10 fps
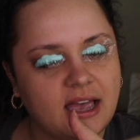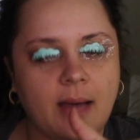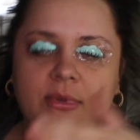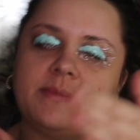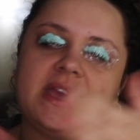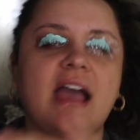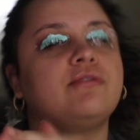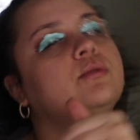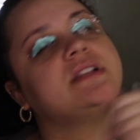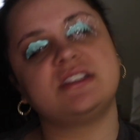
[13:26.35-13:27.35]
I'm going to be
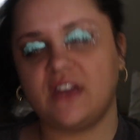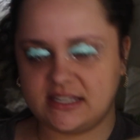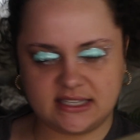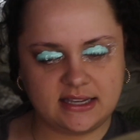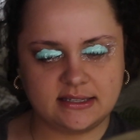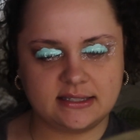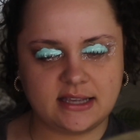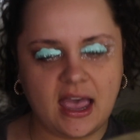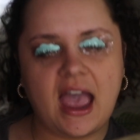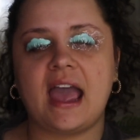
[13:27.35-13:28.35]
everyone's faces.
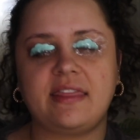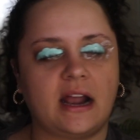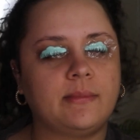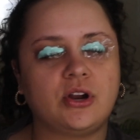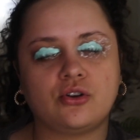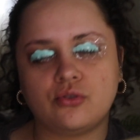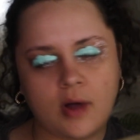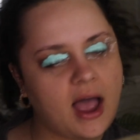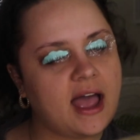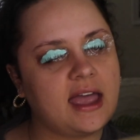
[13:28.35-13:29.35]
And then I'm going to
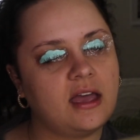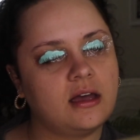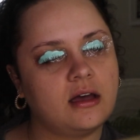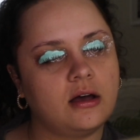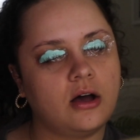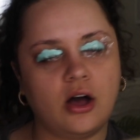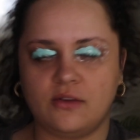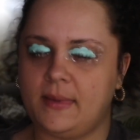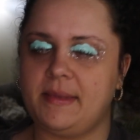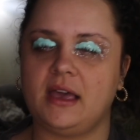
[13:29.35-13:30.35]
cry all of
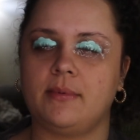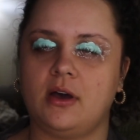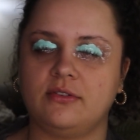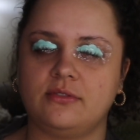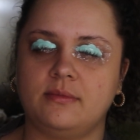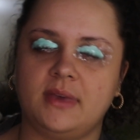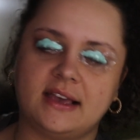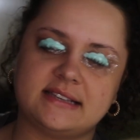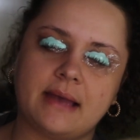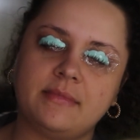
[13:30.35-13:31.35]
my makeup off
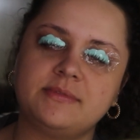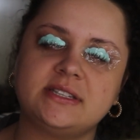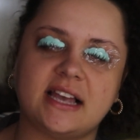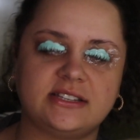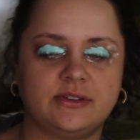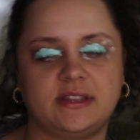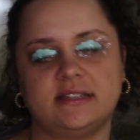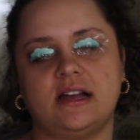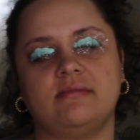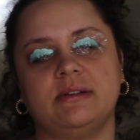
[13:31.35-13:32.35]
because I'm obsessed with this
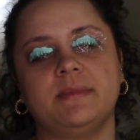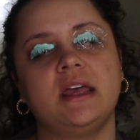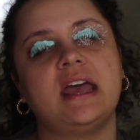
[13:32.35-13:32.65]
album.